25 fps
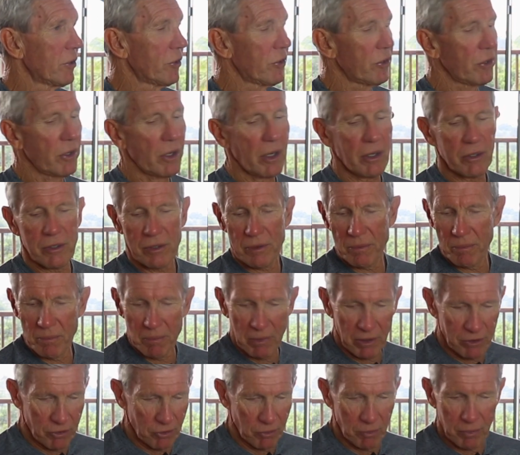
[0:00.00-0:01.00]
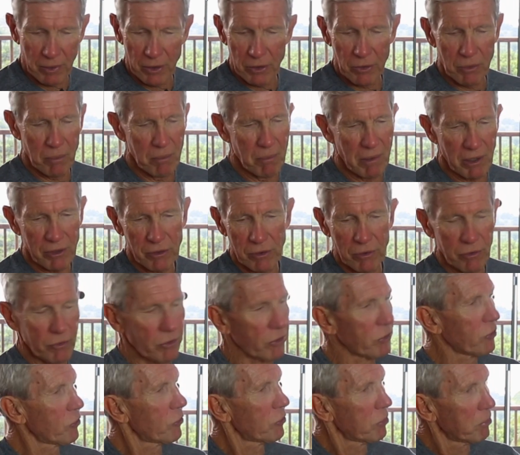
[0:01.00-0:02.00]
Just muscle pain. Your muscles
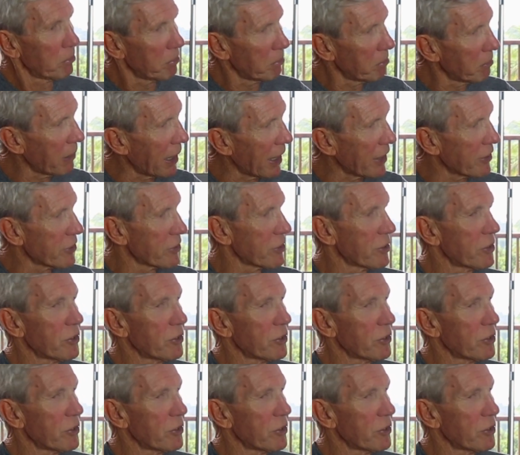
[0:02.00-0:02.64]
are smashed.